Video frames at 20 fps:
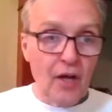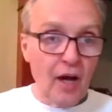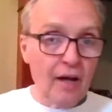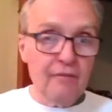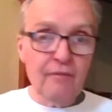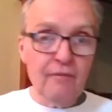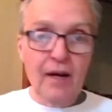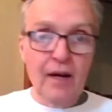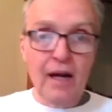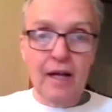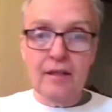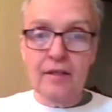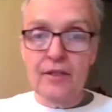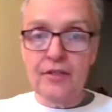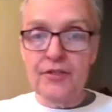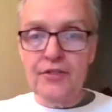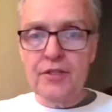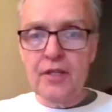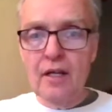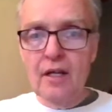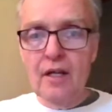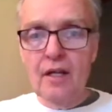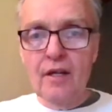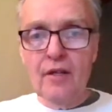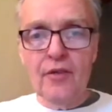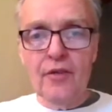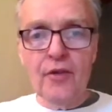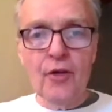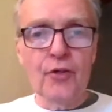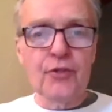nonviolence,
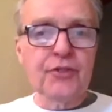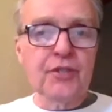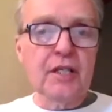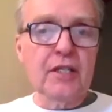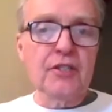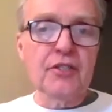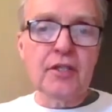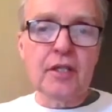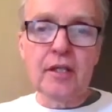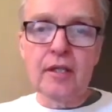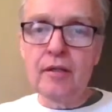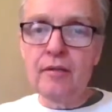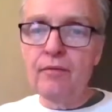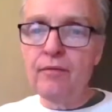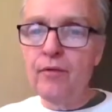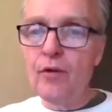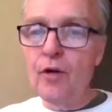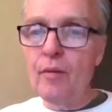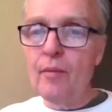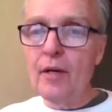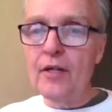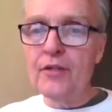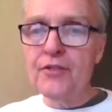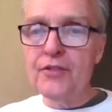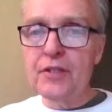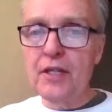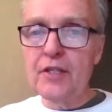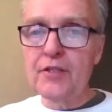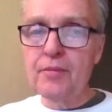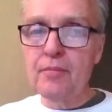those things can inform
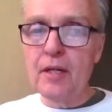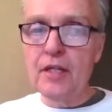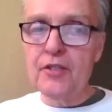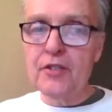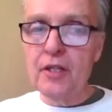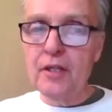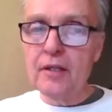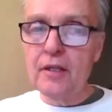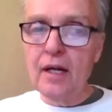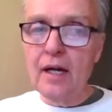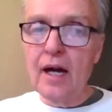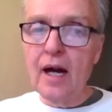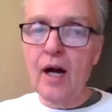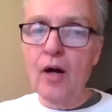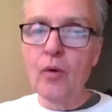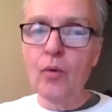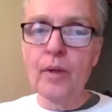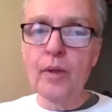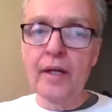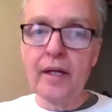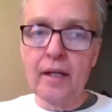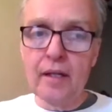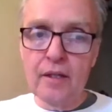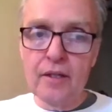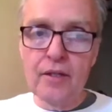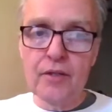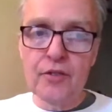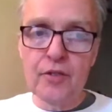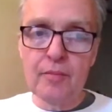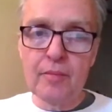us as much on how
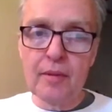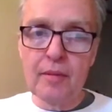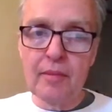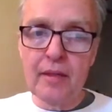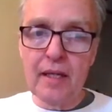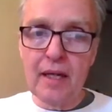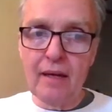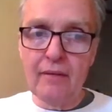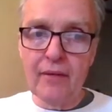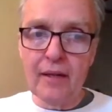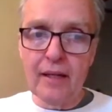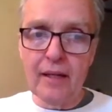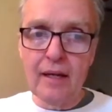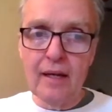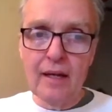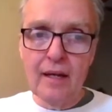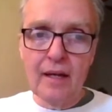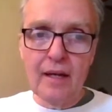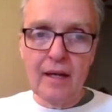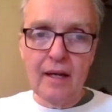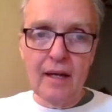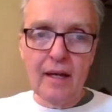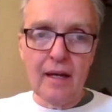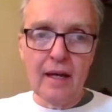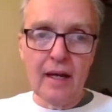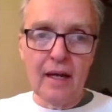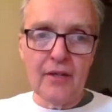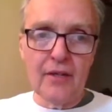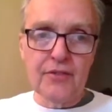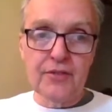we should be behaving
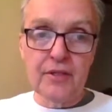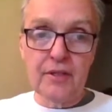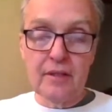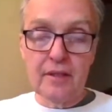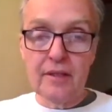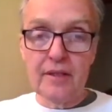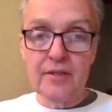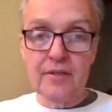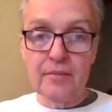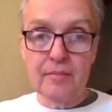as